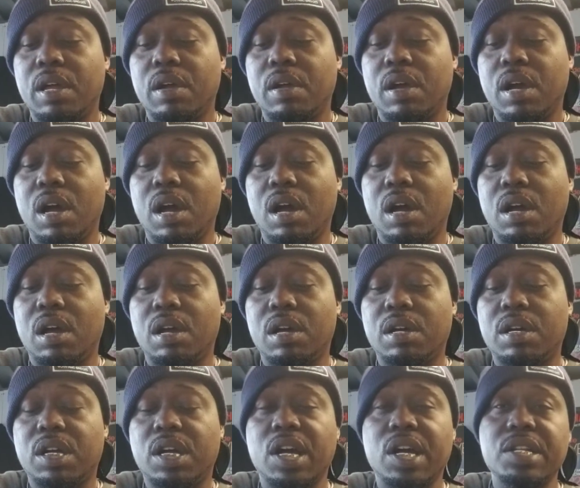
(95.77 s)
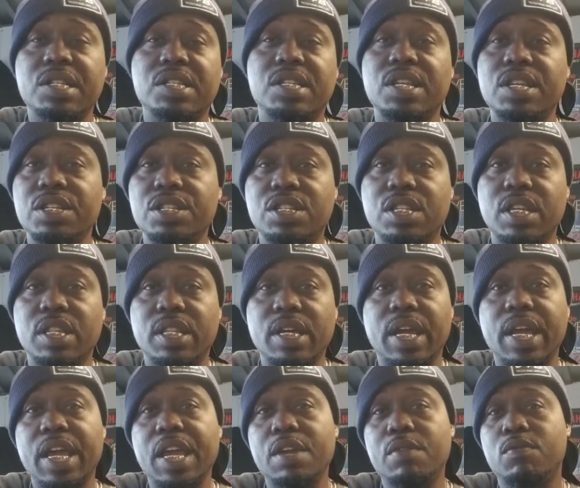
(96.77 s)
uh, cuts into the
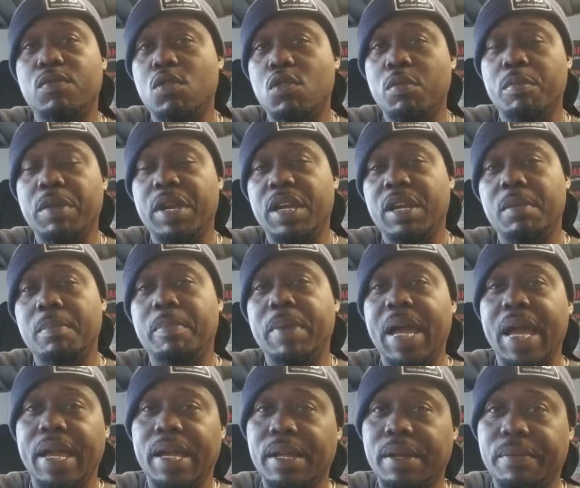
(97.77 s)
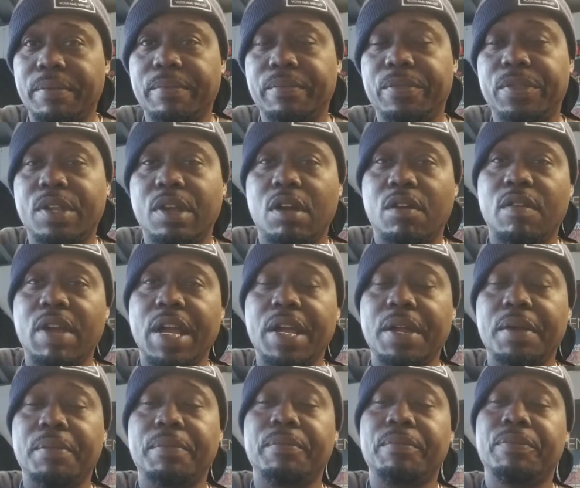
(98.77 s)
headroom in the back, all right?
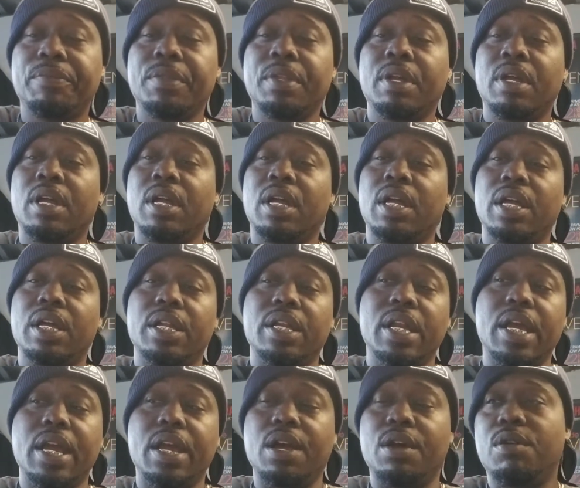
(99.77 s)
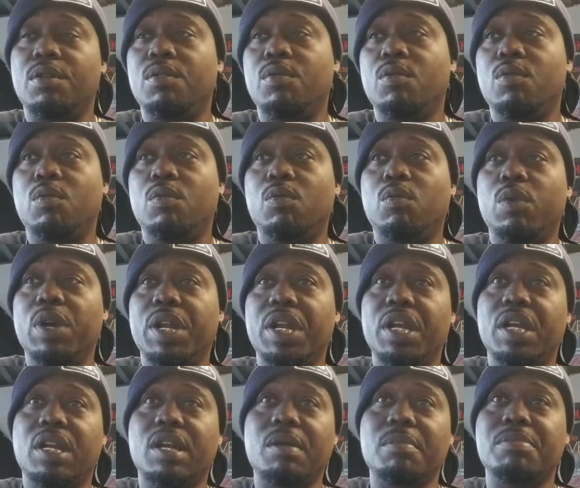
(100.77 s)
Now, when
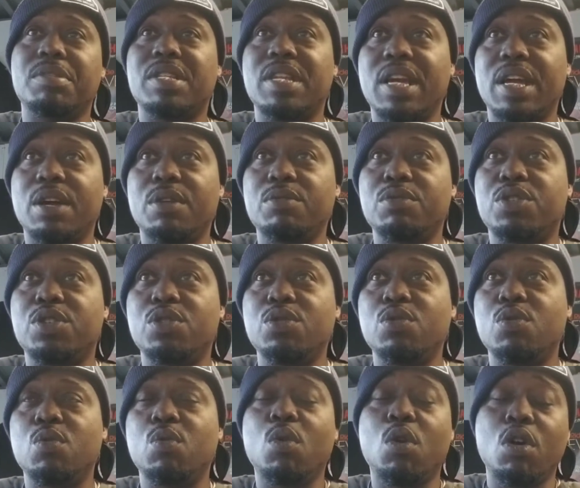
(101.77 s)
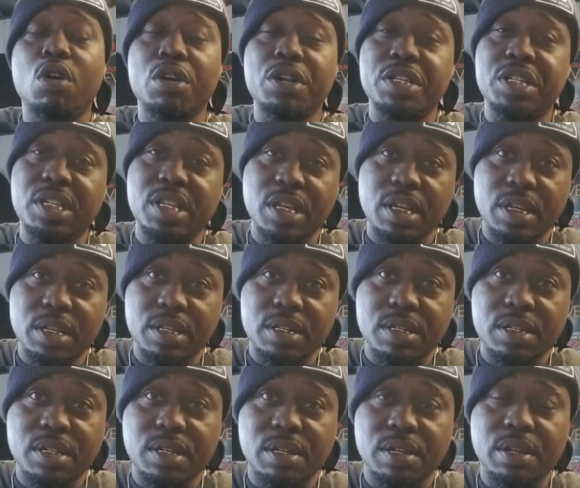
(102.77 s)
it comes down to warranties,
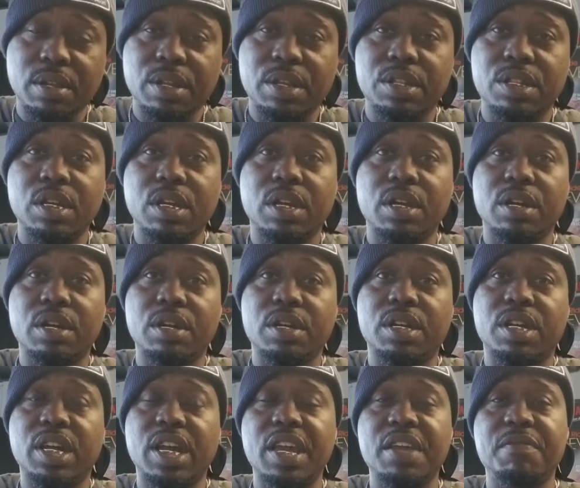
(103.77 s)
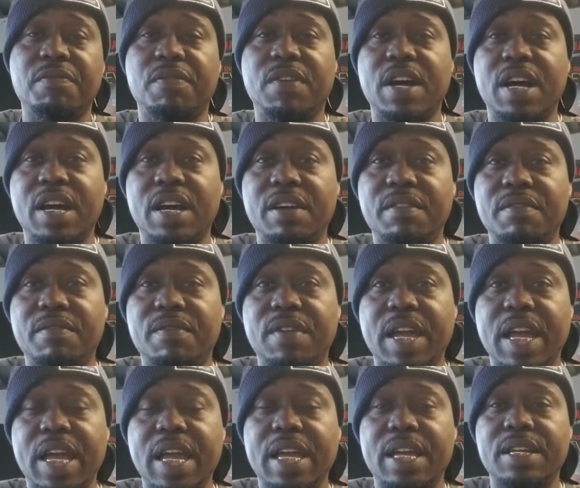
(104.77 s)
the K five
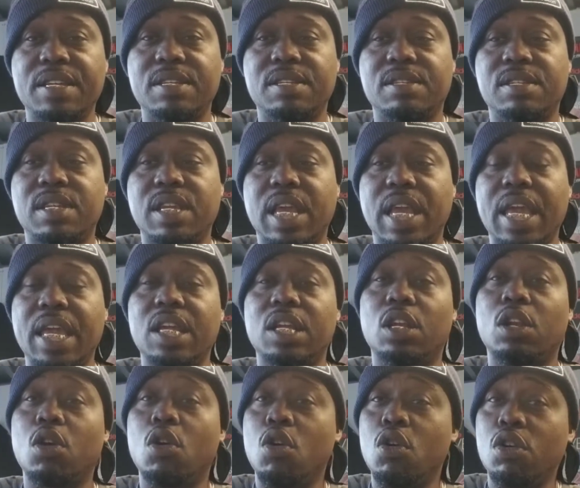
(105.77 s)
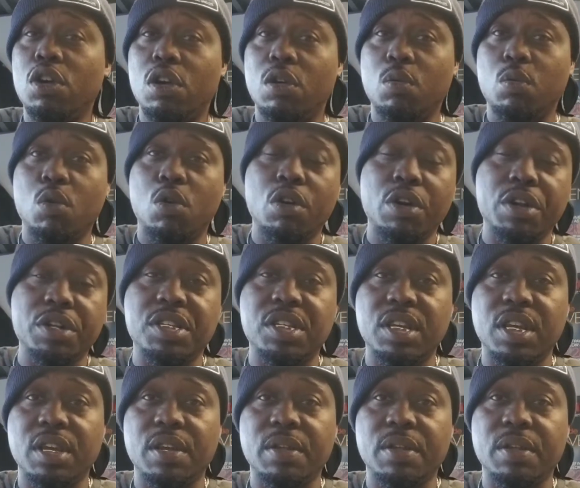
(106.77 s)
has a longer warranty